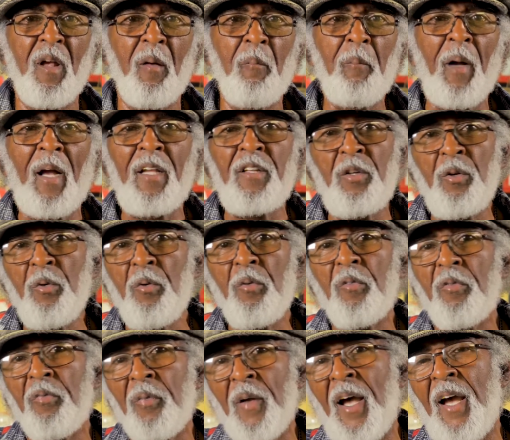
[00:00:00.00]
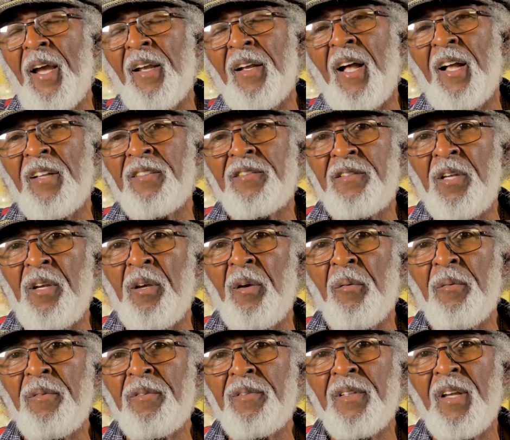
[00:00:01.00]
by unifying
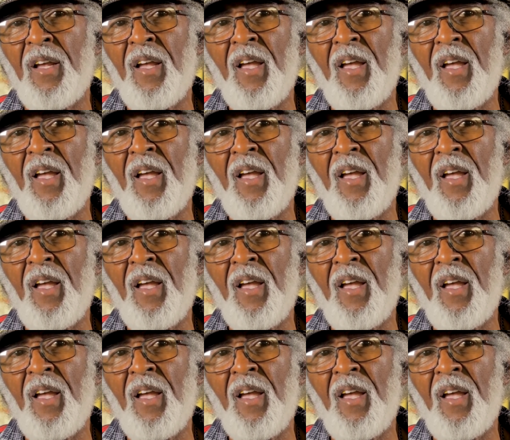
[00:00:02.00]
ourselves